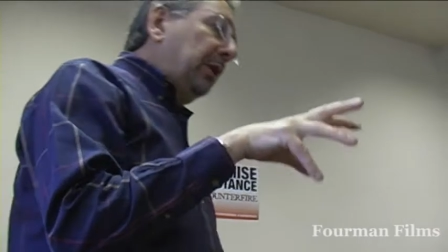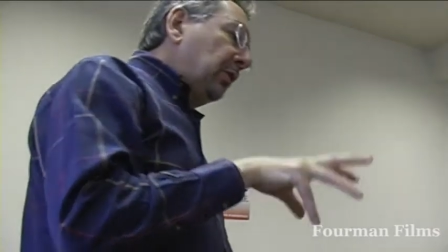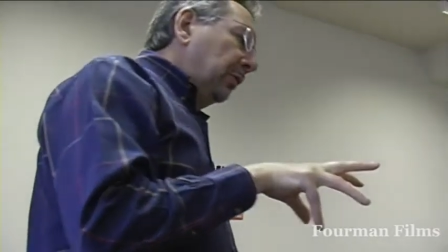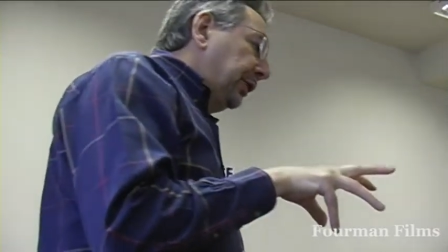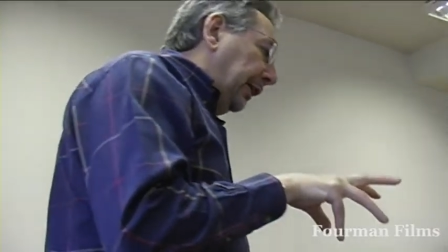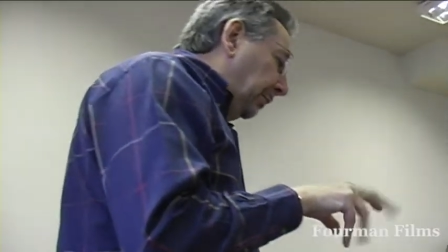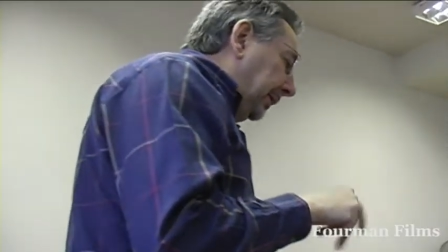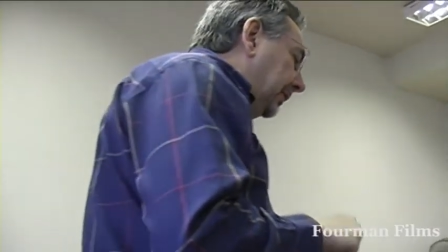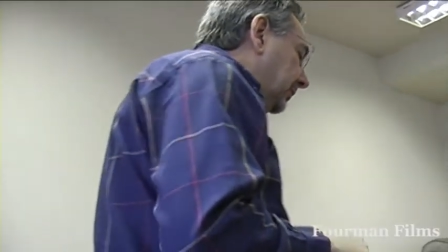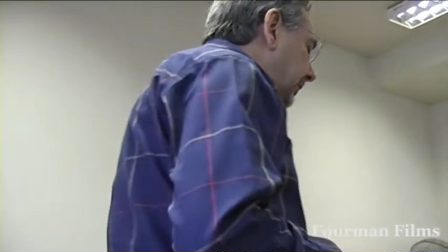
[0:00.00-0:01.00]
the sort of general
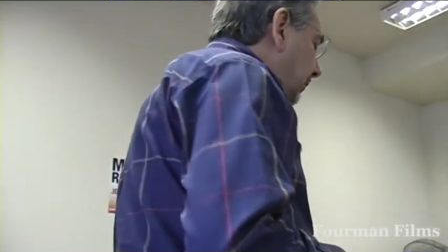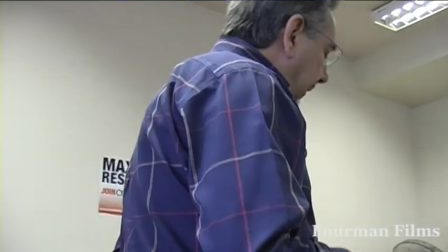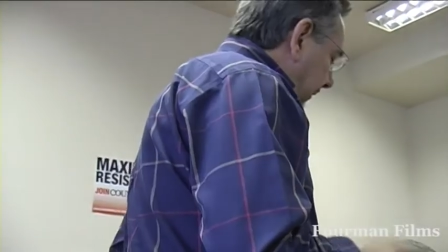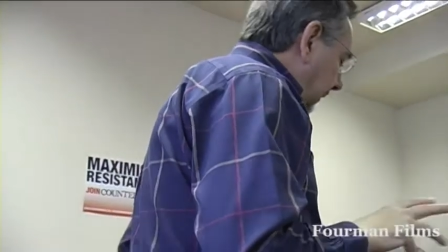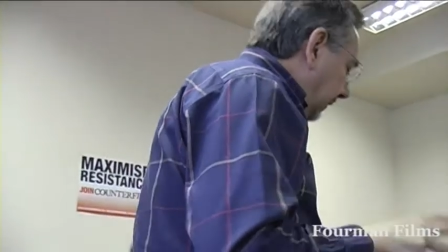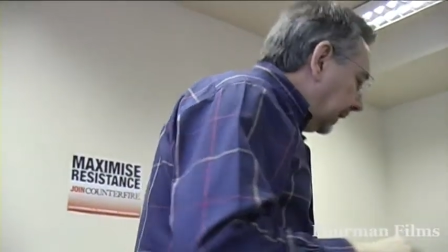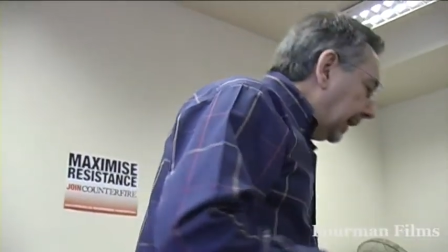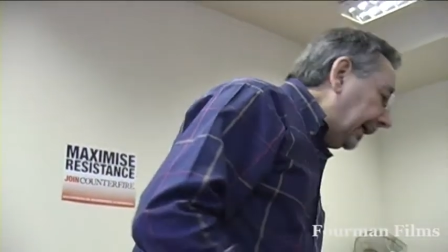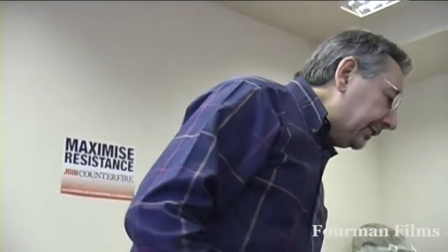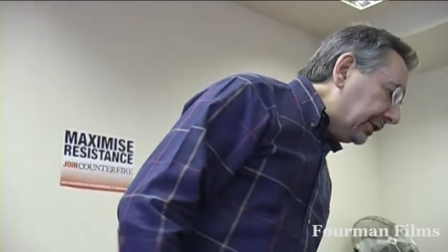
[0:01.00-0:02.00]
political situation and then the
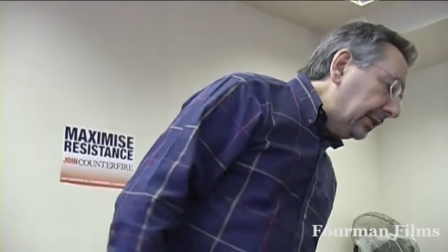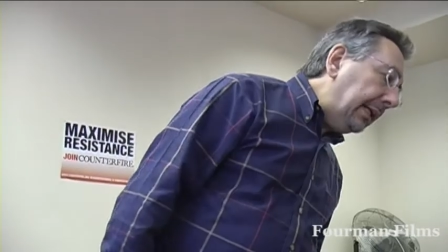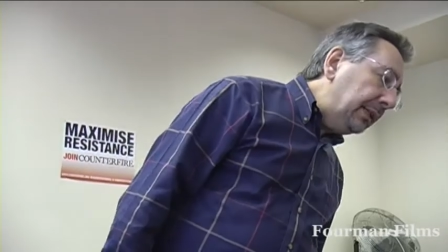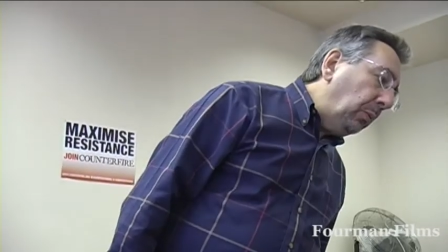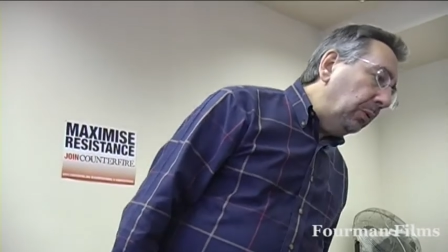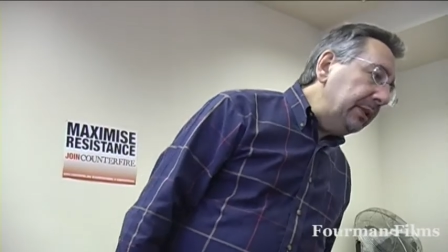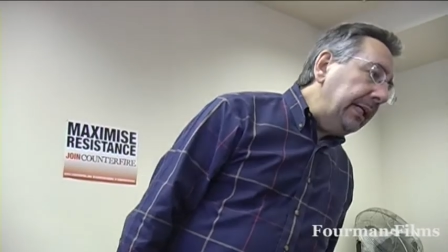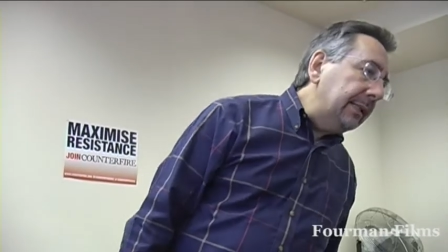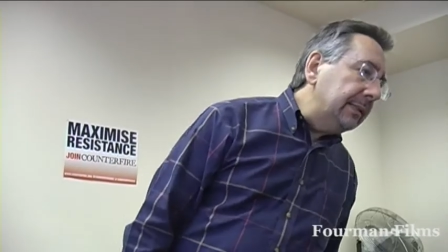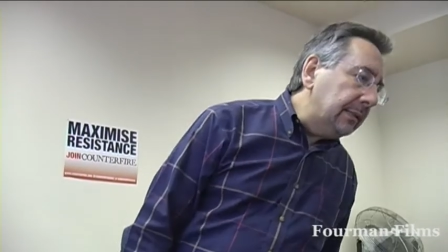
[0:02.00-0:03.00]
election, and then towards
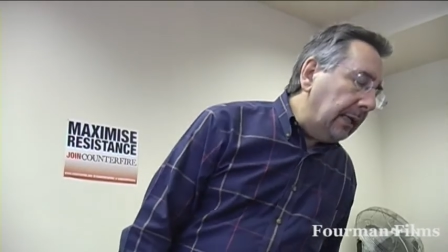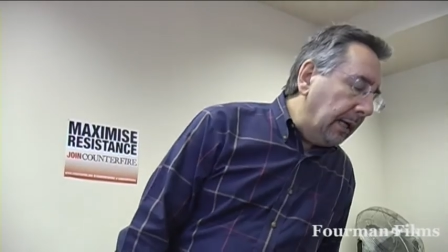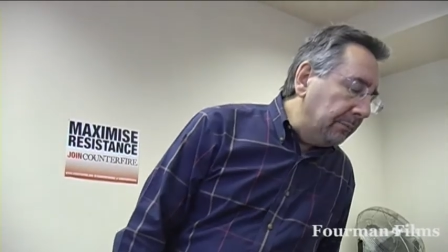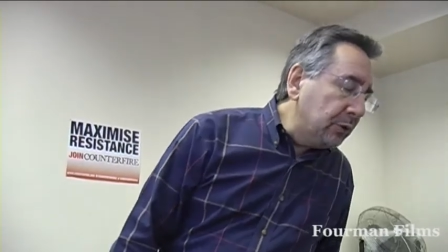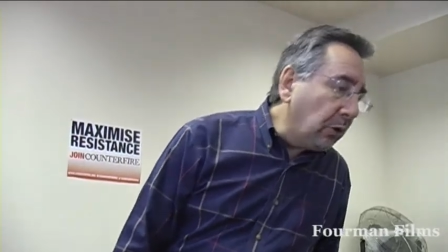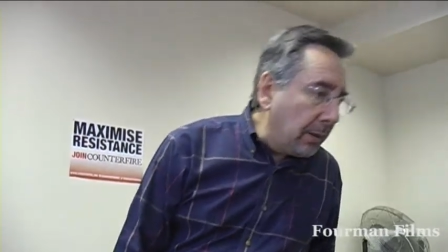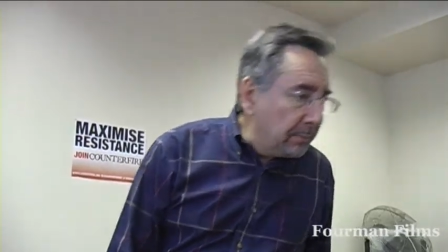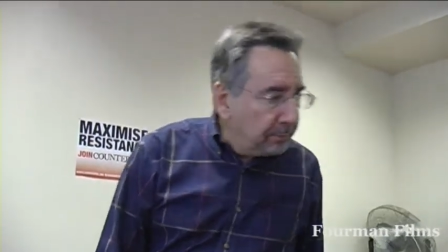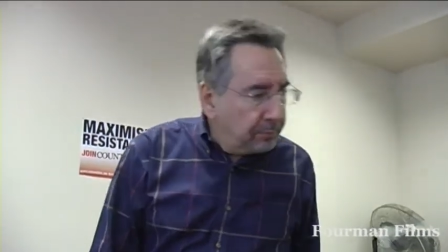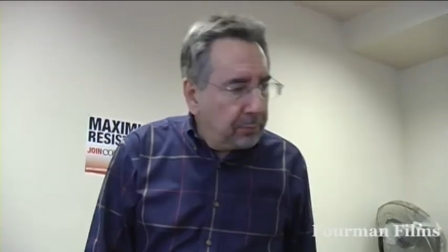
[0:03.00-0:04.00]
the end try
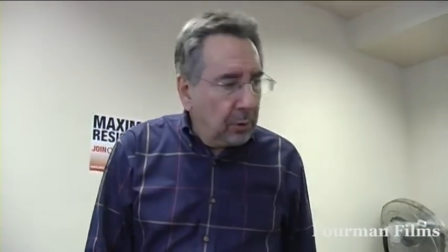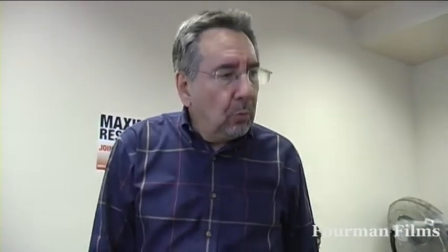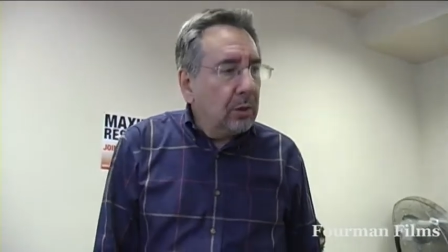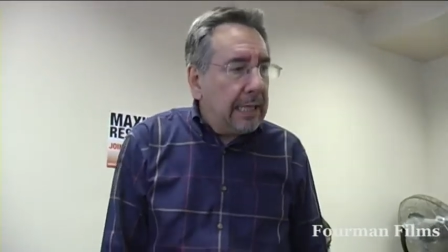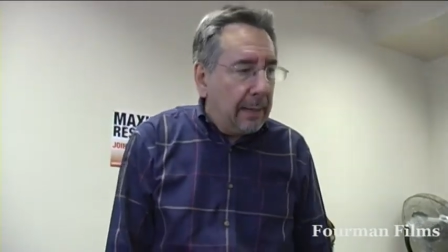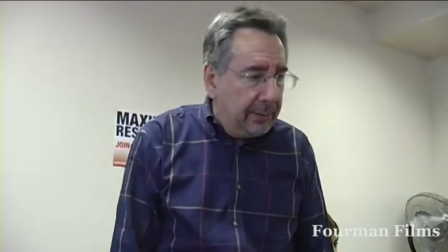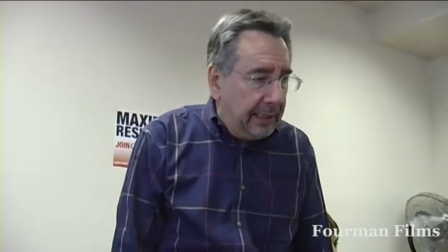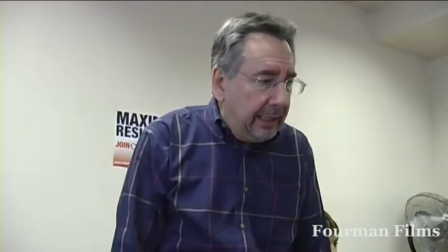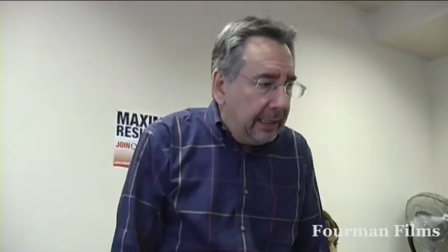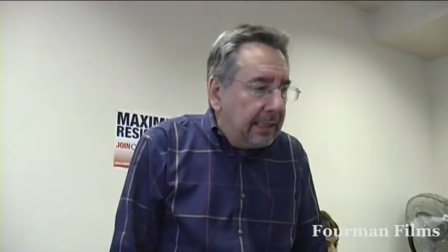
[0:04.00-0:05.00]
and put what's
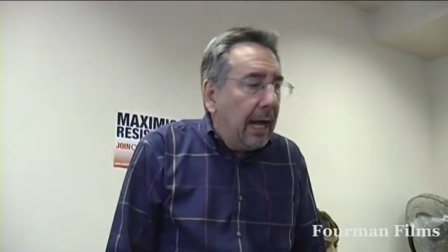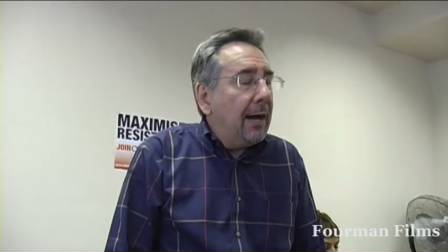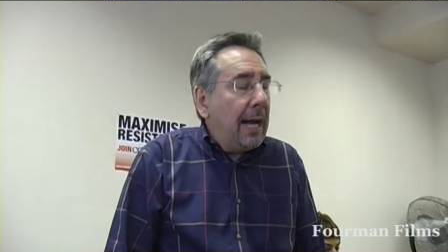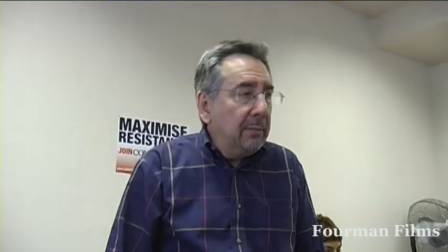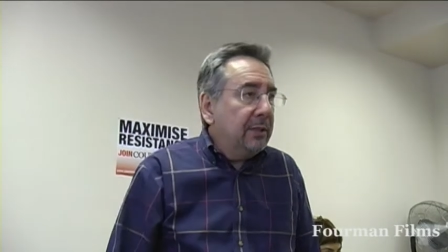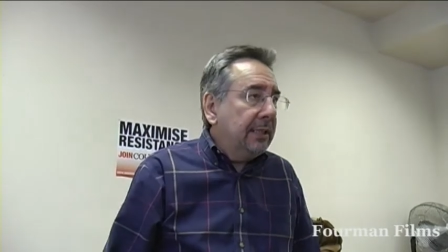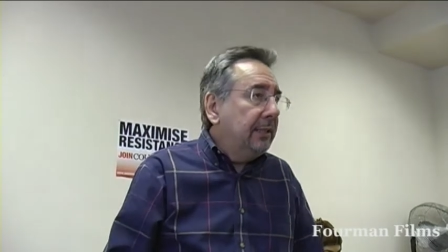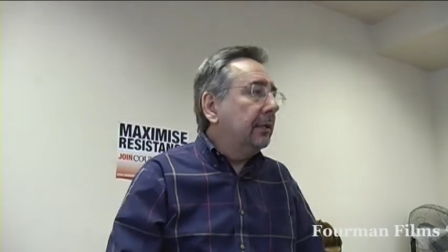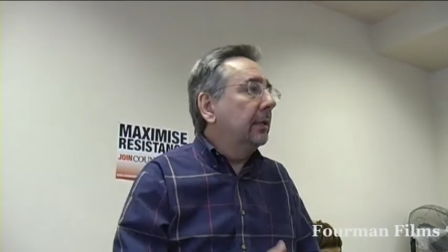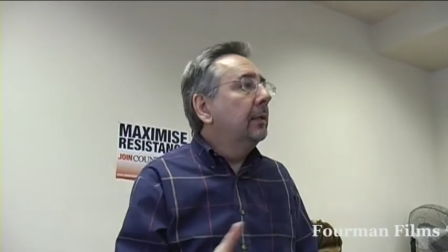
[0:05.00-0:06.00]
happening in Tower Hamlets
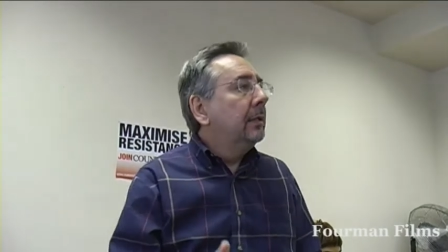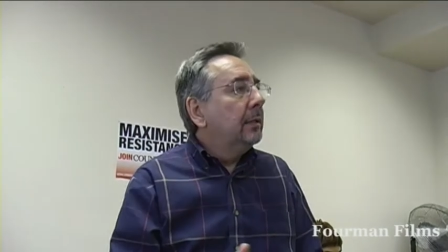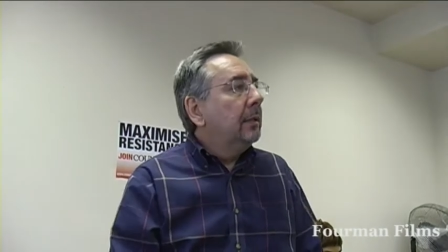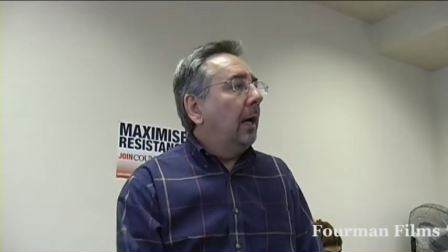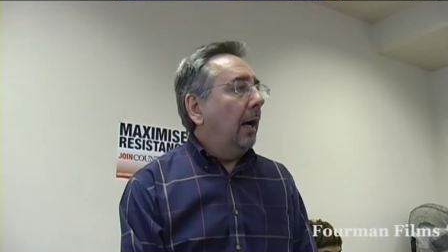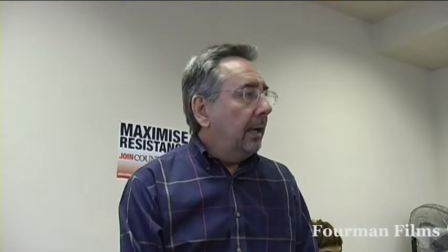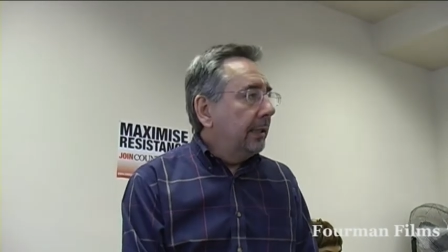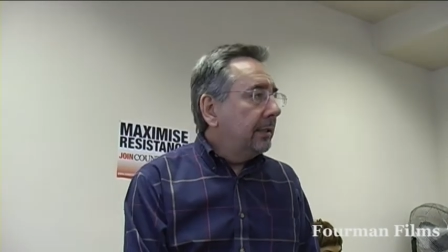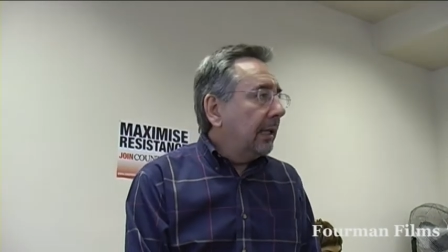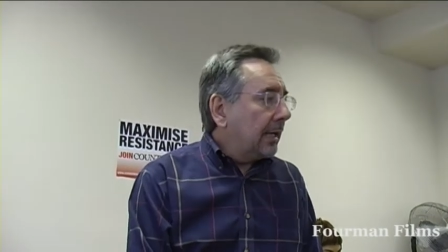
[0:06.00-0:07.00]
into
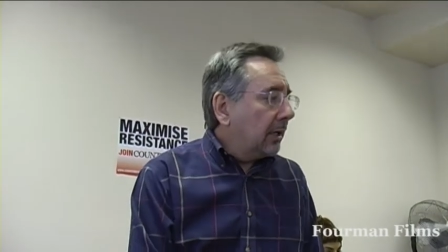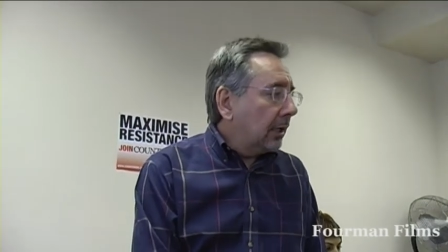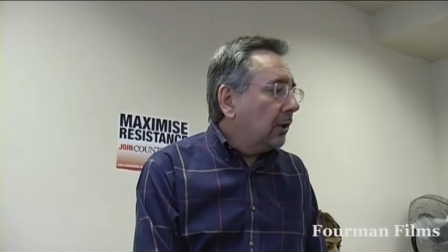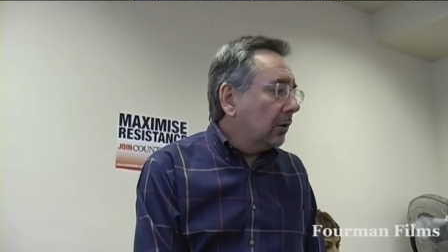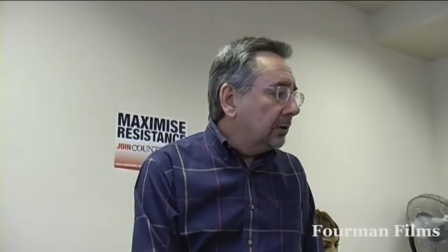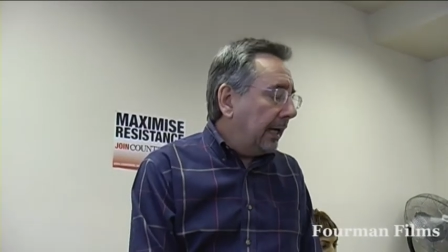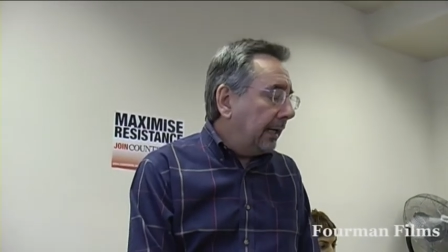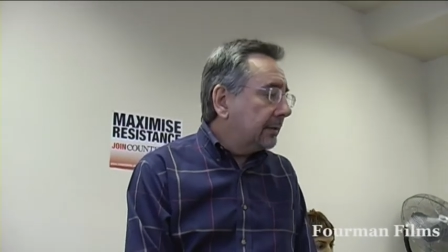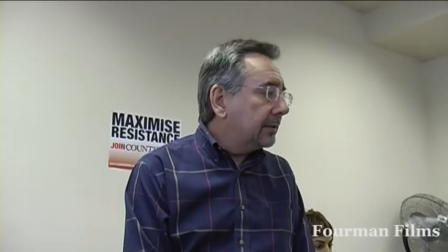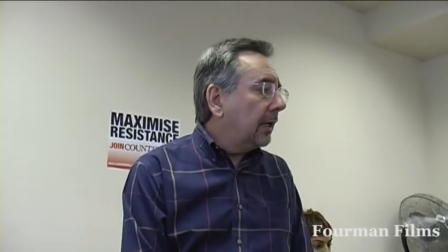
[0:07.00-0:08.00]
that kind of context.